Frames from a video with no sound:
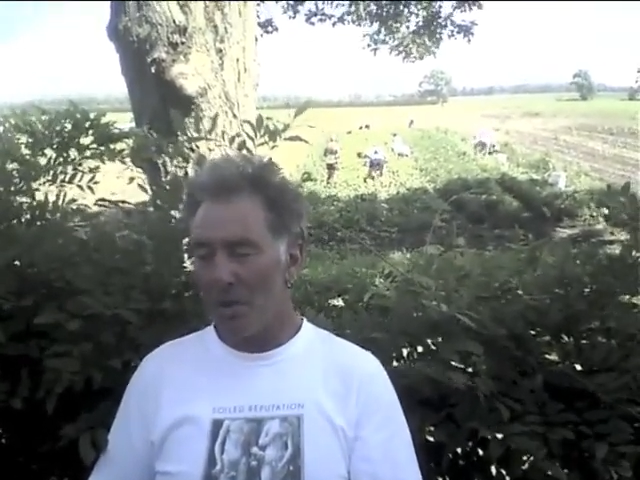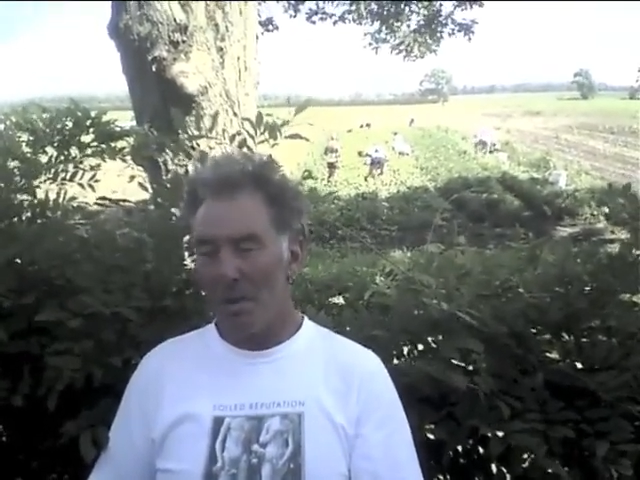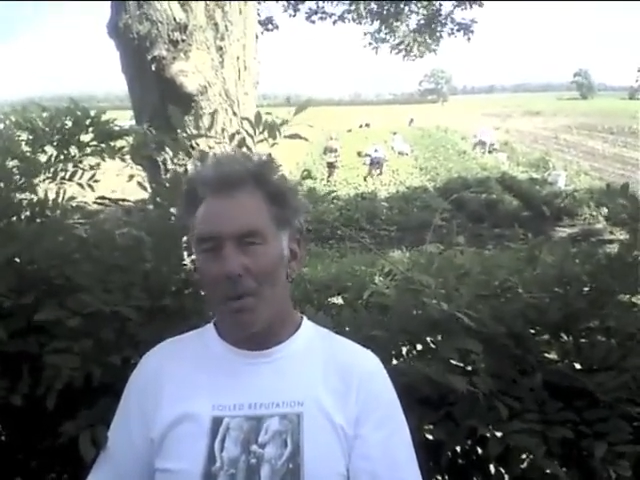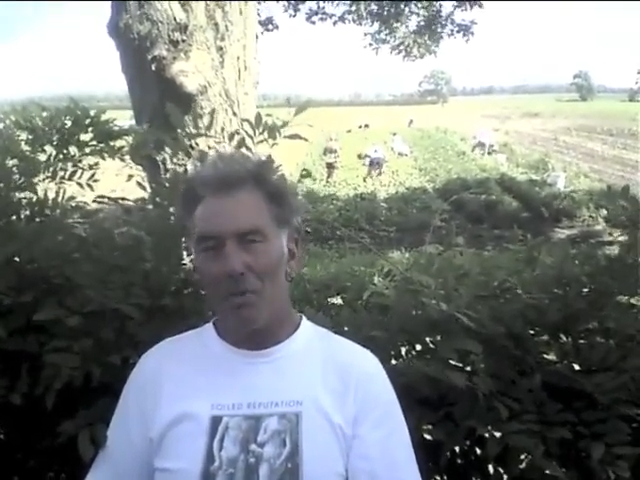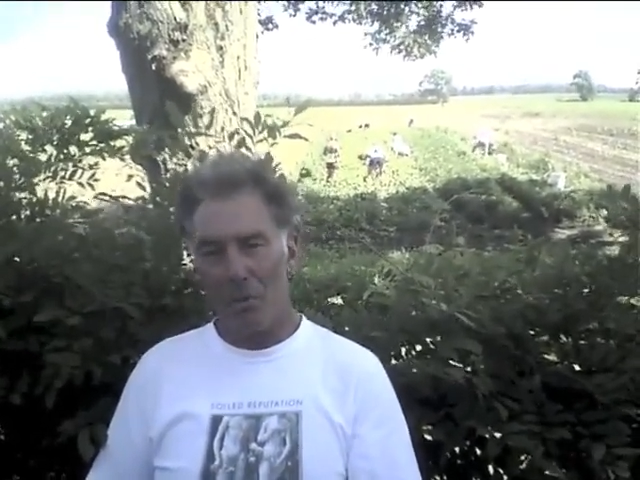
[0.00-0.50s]

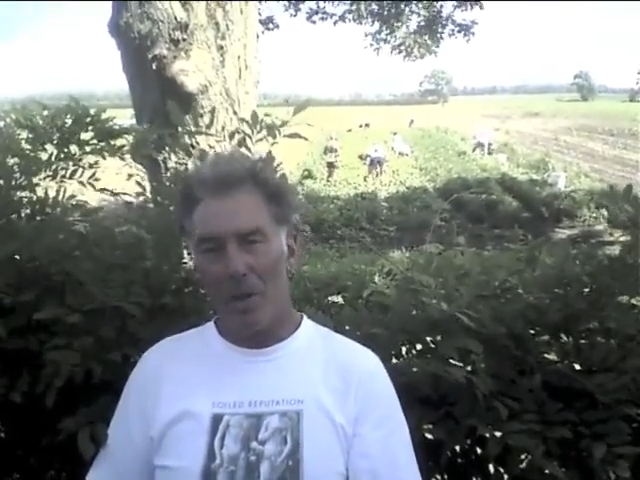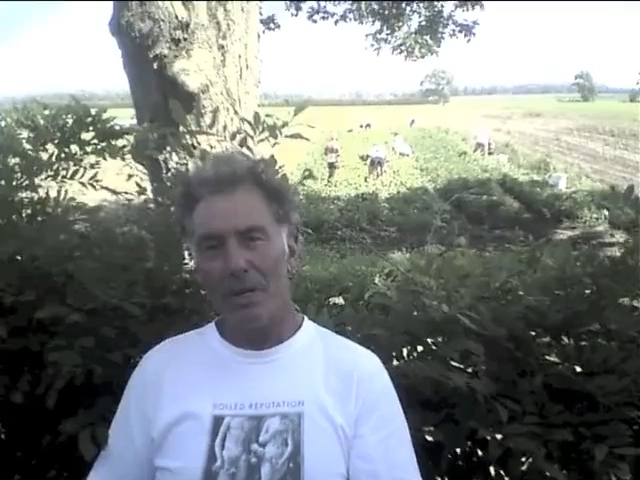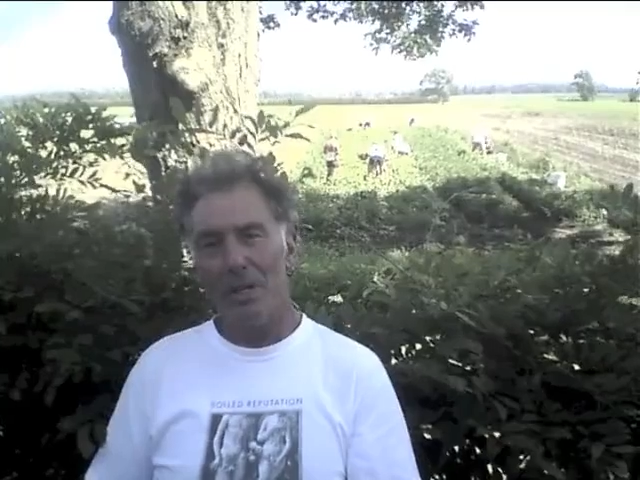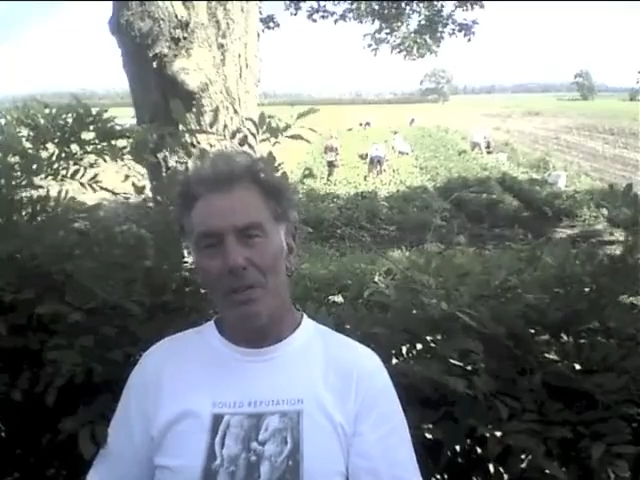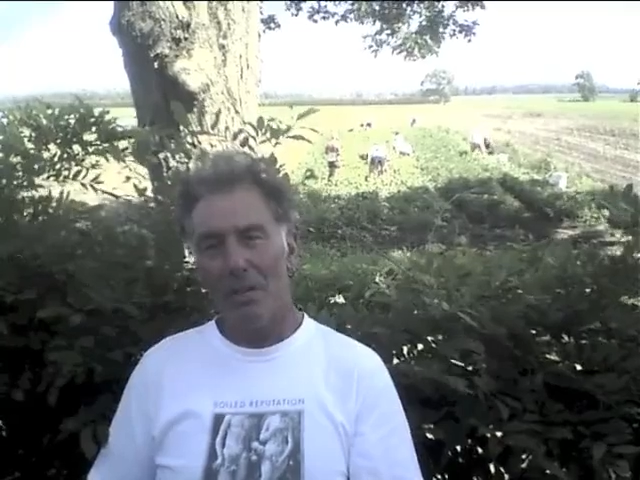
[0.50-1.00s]
on about
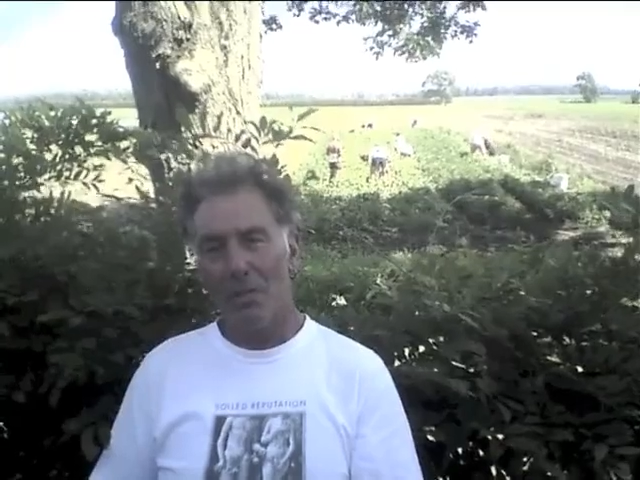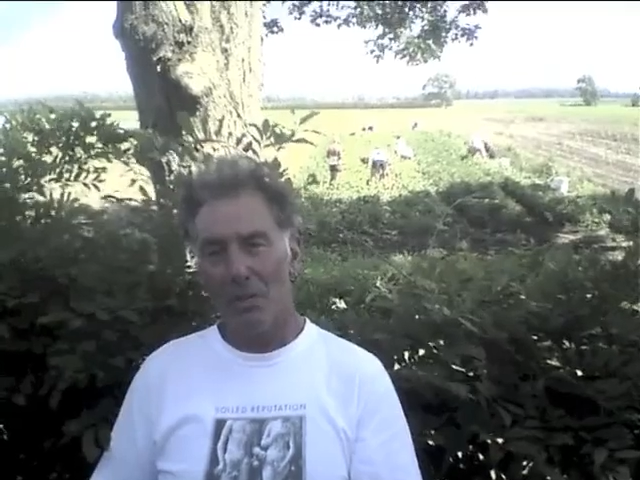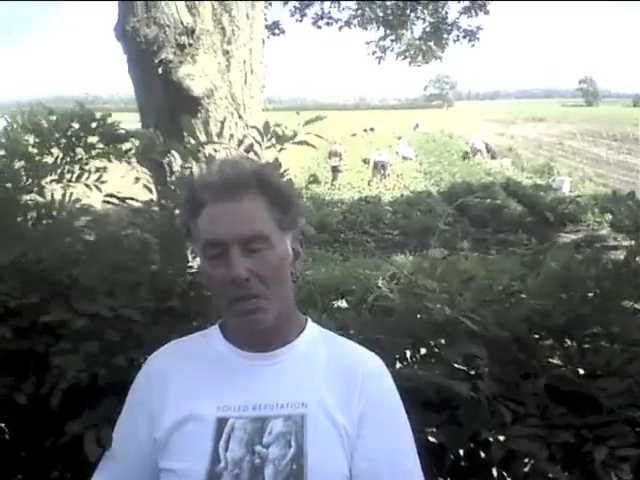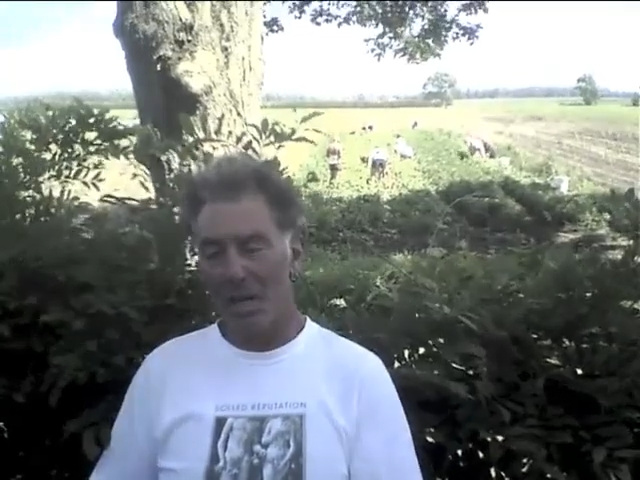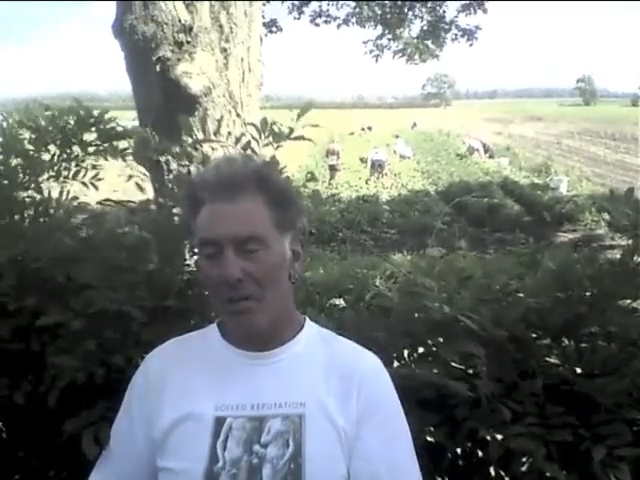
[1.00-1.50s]
20 of
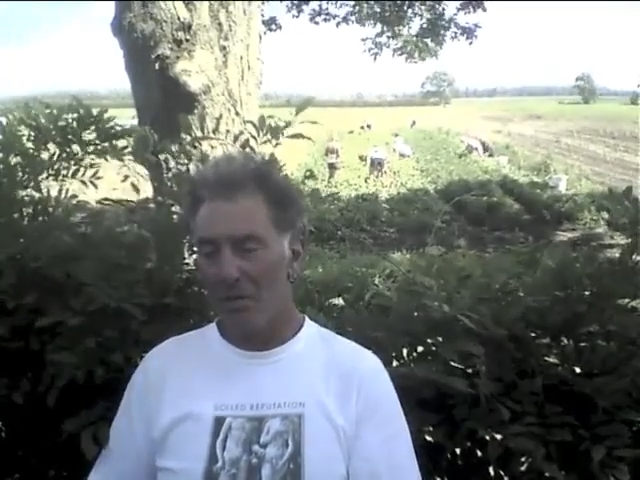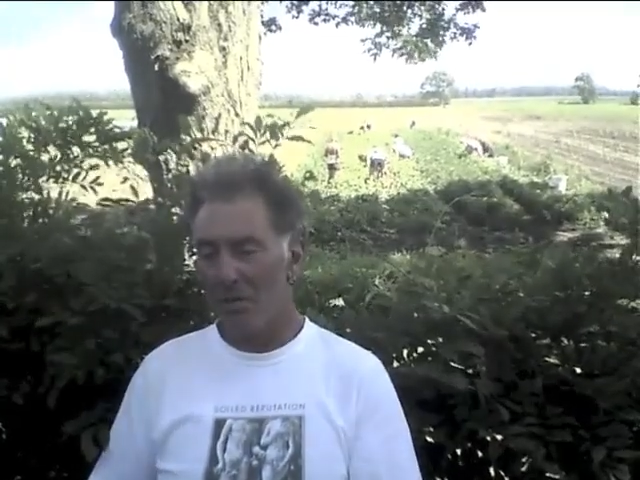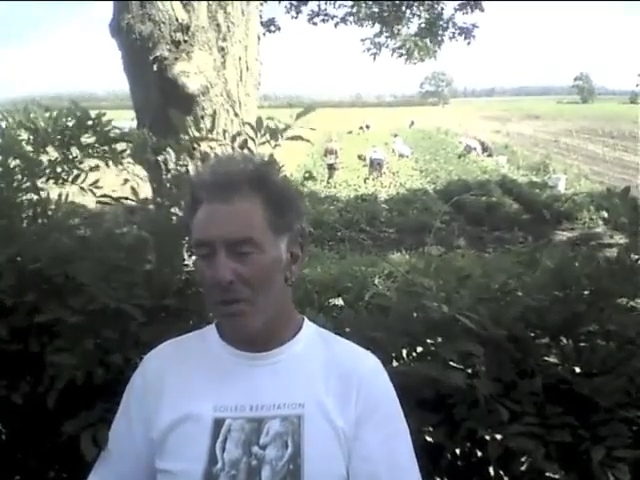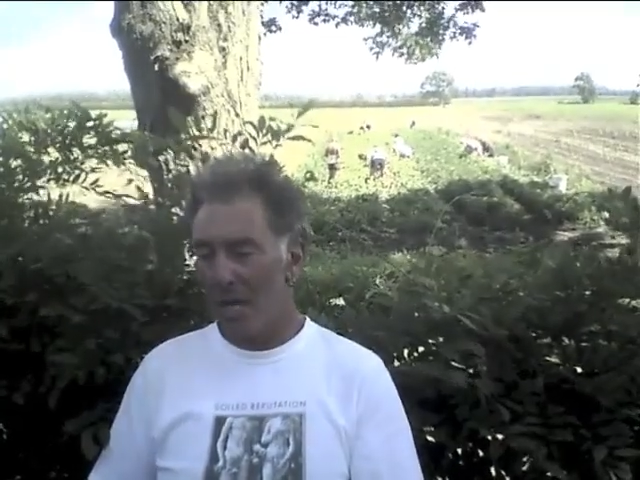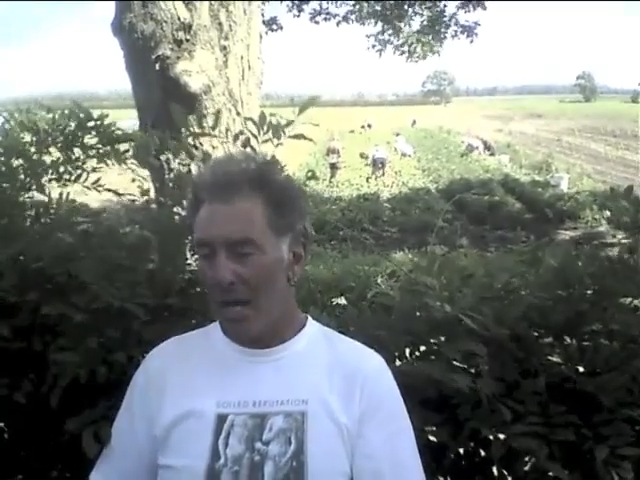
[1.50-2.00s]
those acres,